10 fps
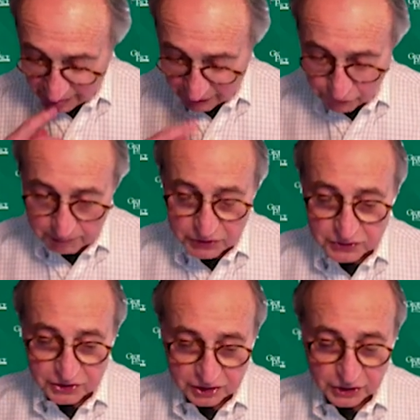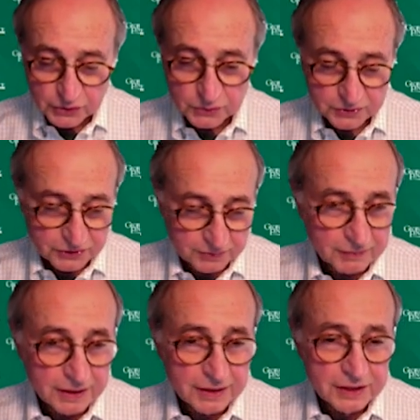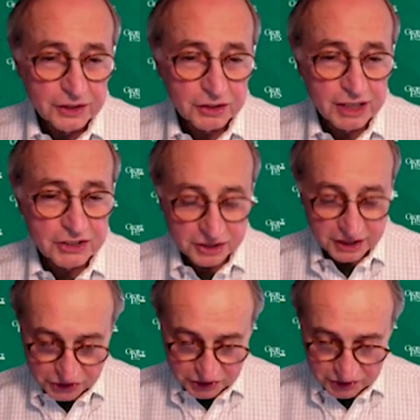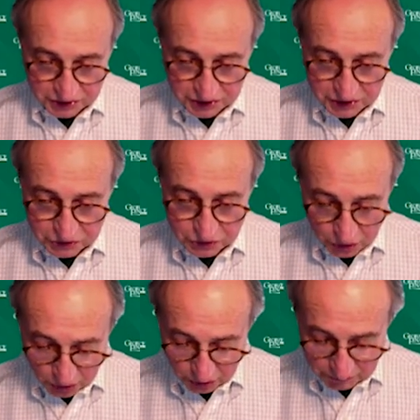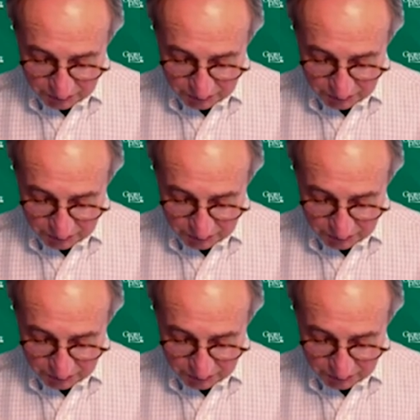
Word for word: for business loans. Congratulations to all of